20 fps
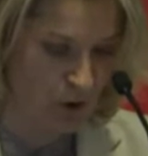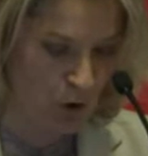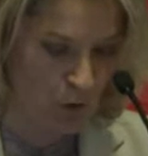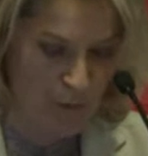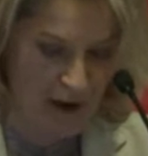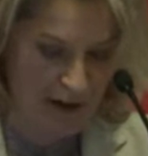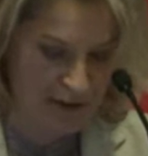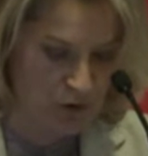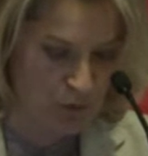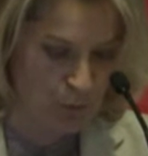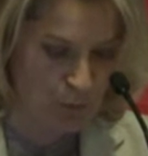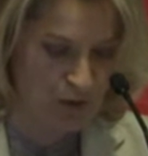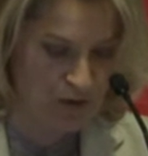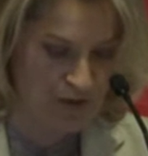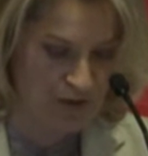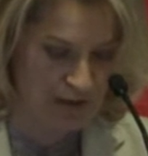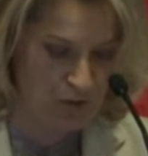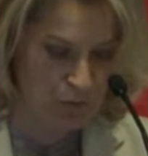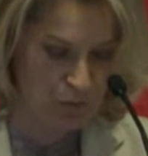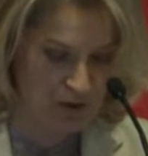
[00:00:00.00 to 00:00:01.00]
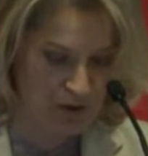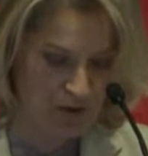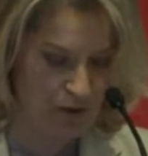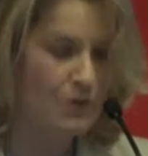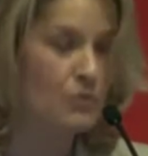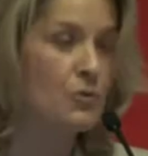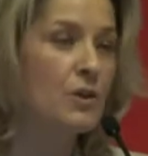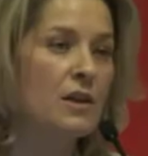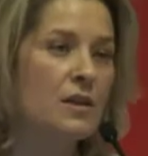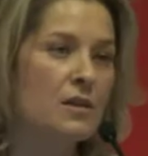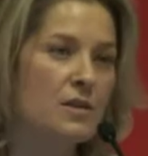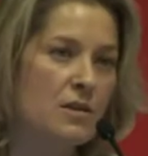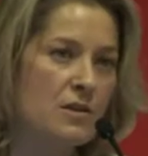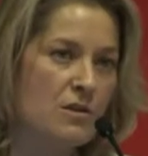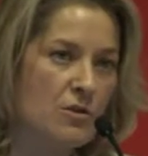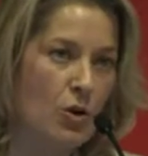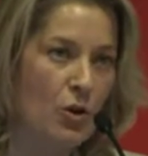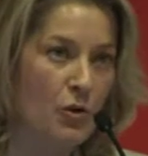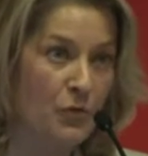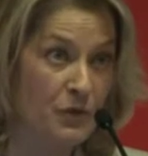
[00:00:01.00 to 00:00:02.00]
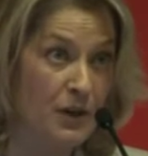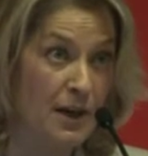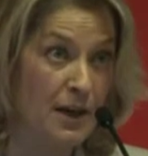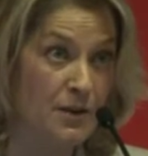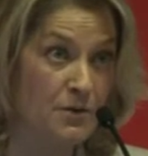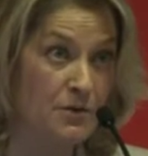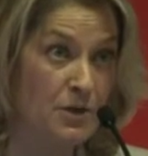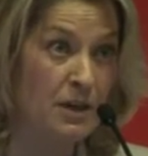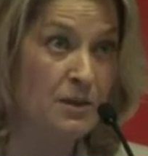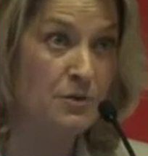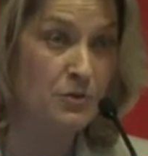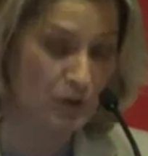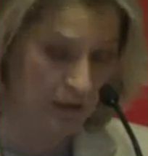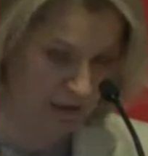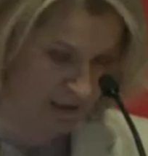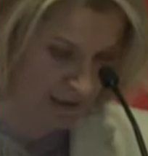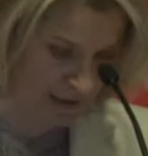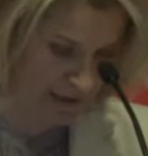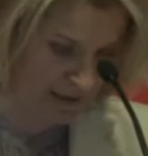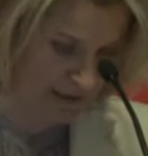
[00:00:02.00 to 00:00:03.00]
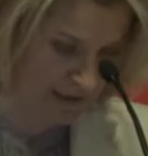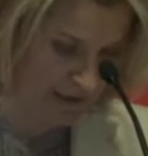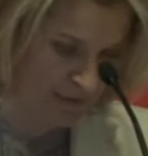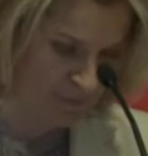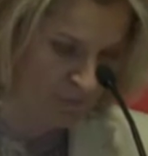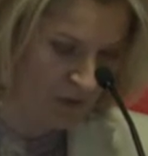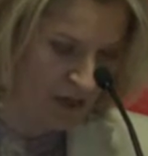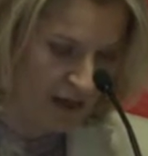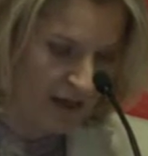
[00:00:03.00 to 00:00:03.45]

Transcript: go back to prison within three years of their release.